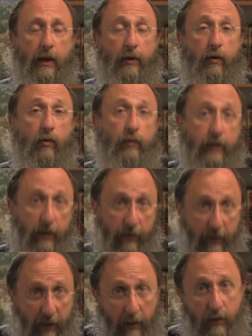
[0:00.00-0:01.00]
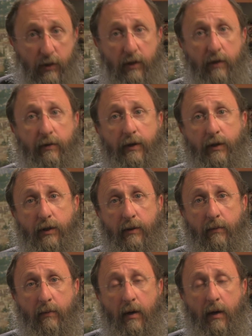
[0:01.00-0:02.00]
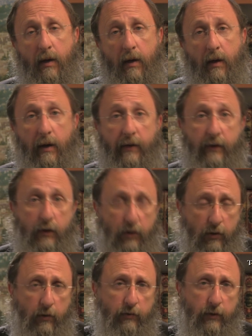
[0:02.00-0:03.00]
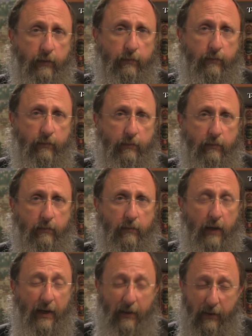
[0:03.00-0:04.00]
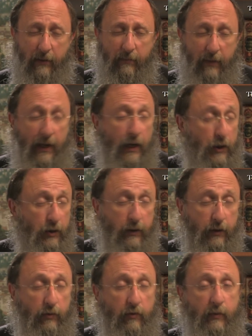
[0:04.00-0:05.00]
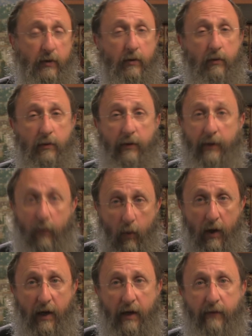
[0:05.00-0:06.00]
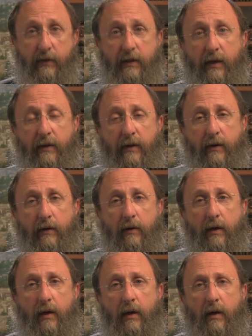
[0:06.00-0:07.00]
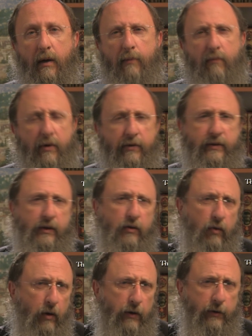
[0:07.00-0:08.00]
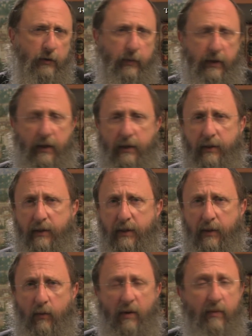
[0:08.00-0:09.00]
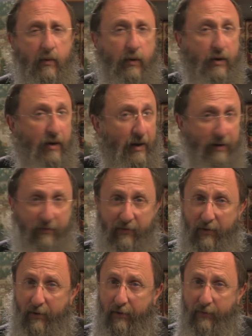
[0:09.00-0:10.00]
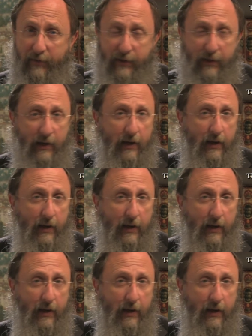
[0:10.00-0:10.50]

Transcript: And only the next generation and their children, and actually, truth be told, their wives and their mothers and daughters, because the women were not involved